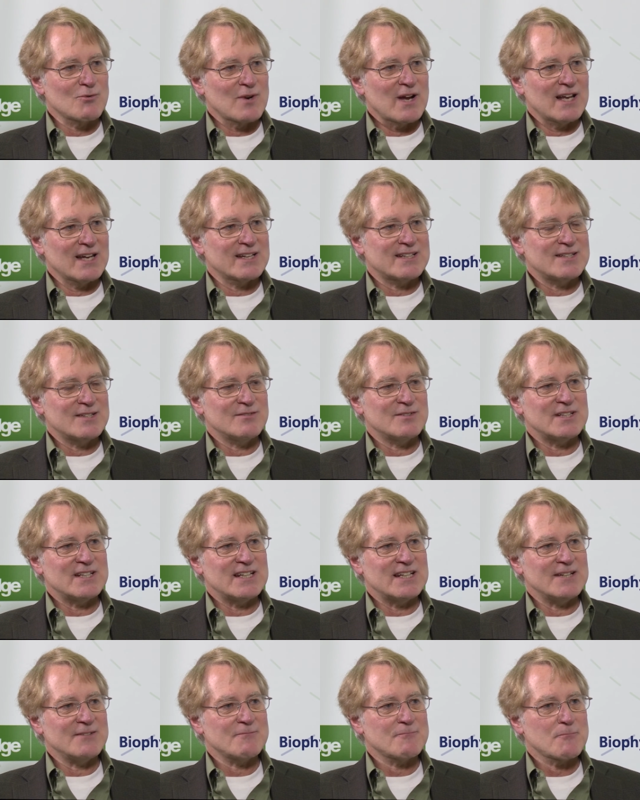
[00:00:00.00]
relativity
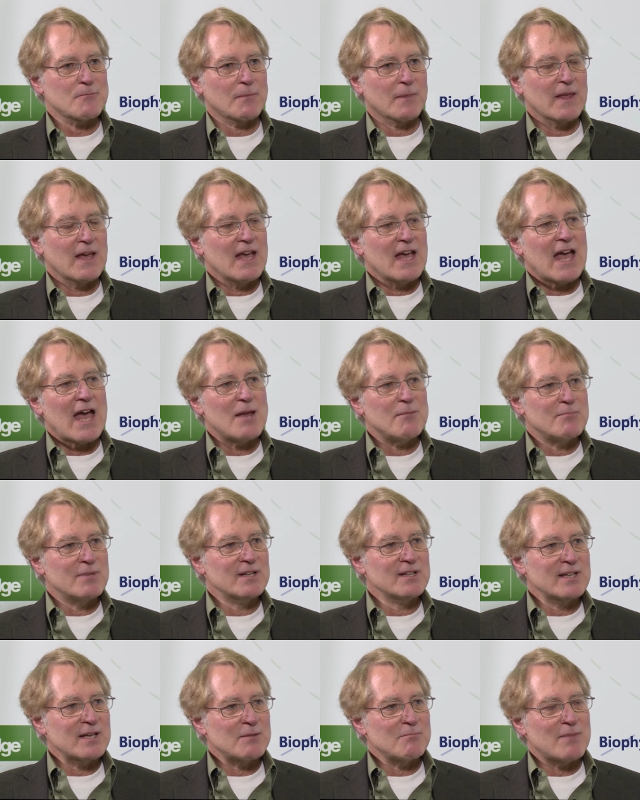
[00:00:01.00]
and
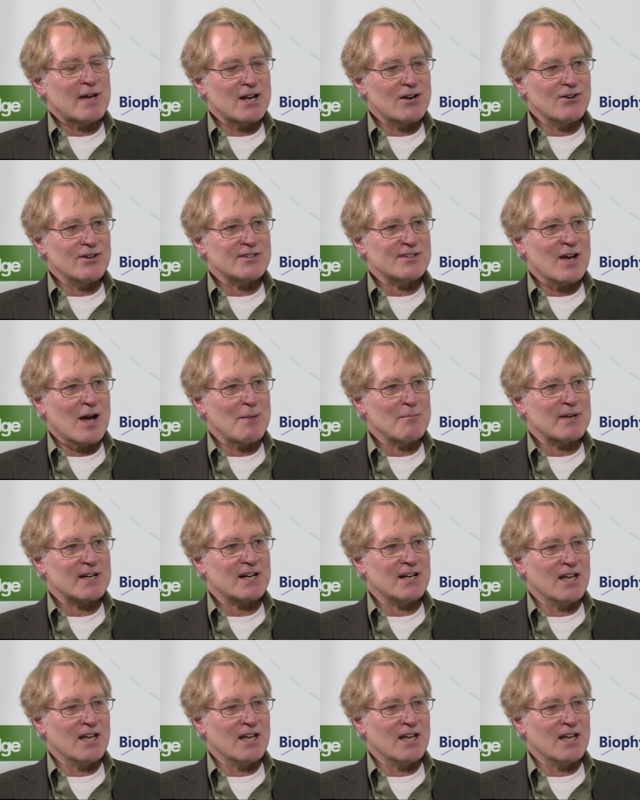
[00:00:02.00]
building better atomic